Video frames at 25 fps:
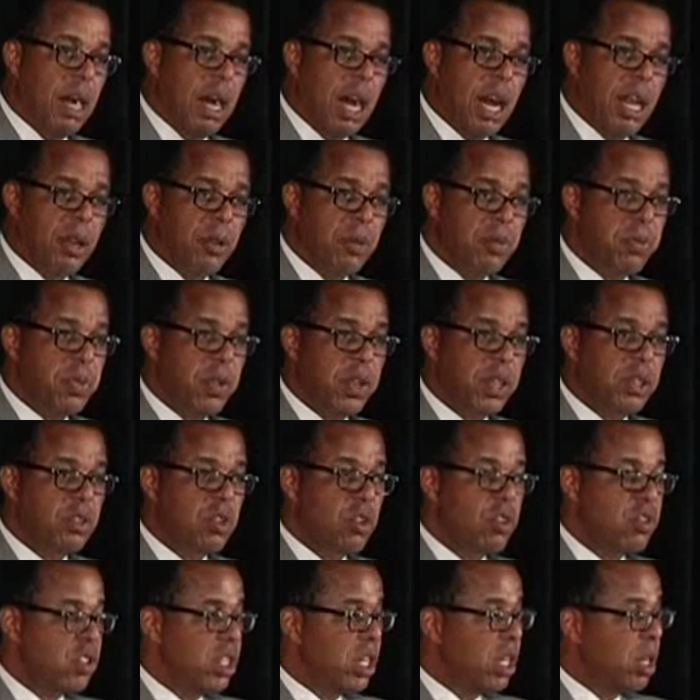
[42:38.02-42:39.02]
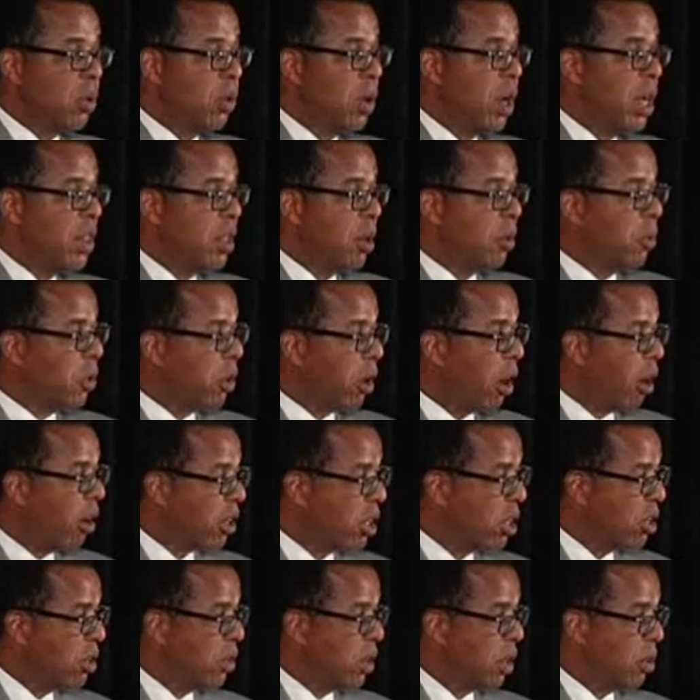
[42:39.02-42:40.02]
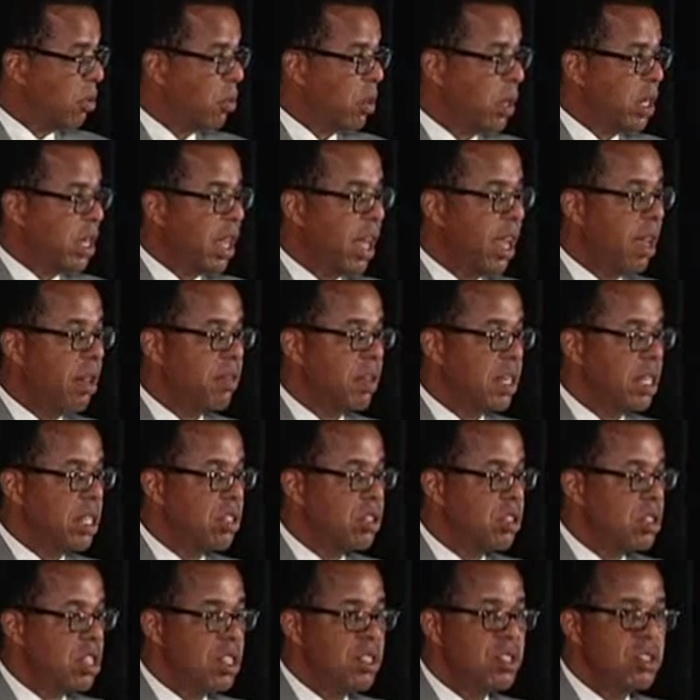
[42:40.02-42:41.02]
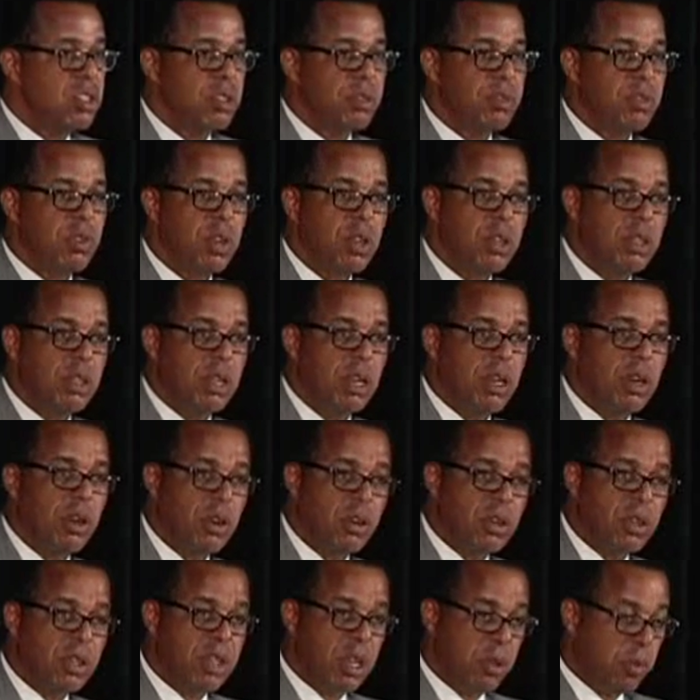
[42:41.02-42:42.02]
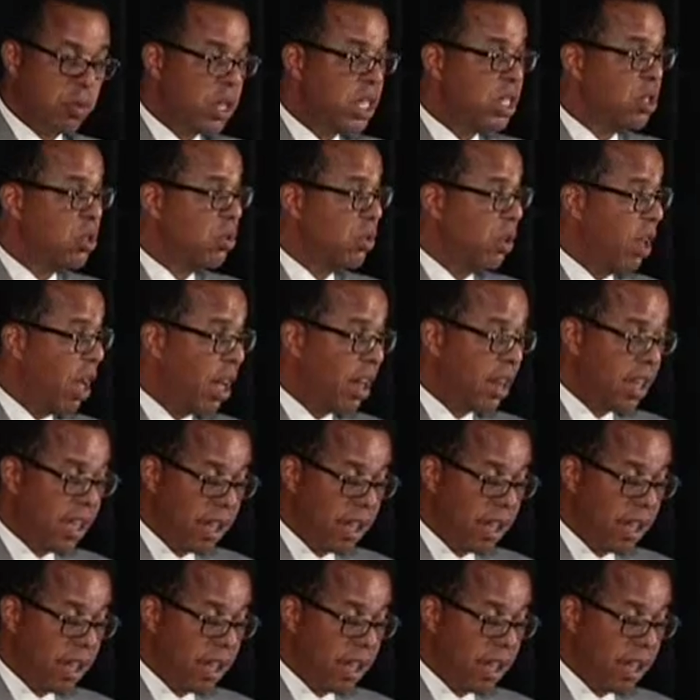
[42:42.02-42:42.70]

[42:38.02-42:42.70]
I don't think there's anyone that would argue that we have a sense of that we do not